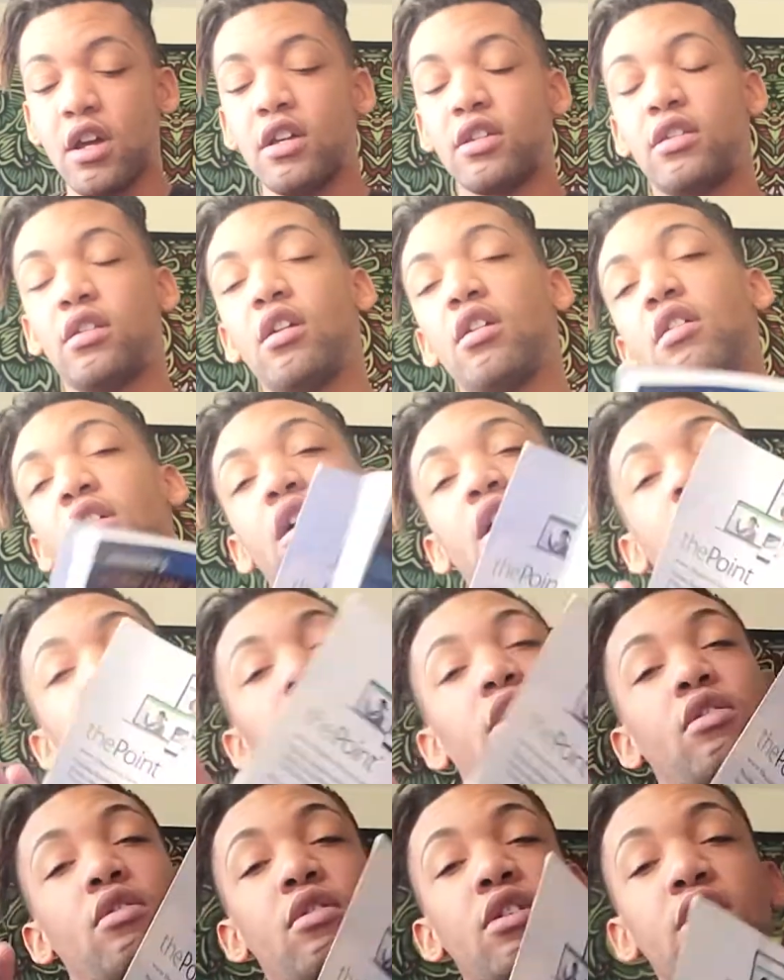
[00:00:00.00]
So,
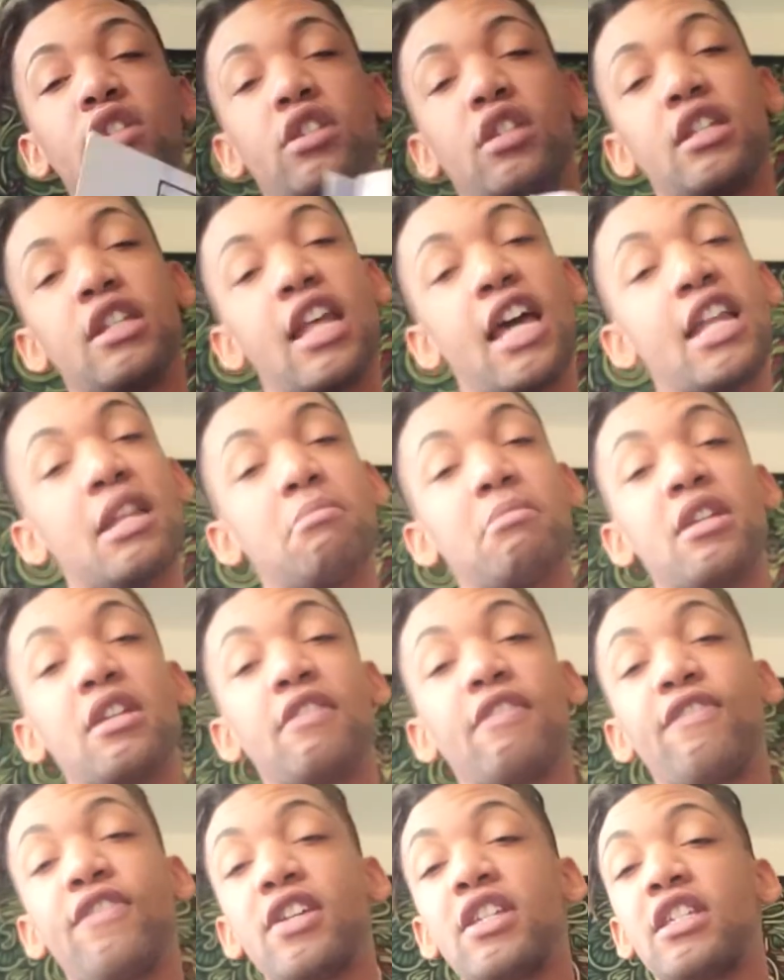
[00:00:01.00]
of course, anatomy
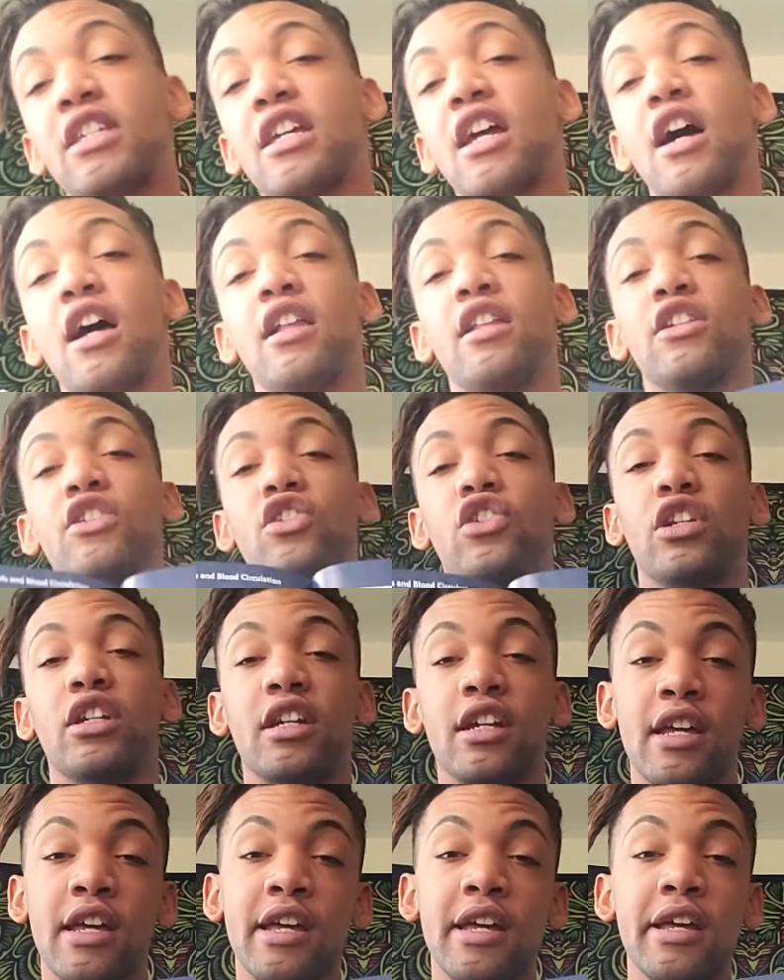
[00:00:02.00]
and physiology.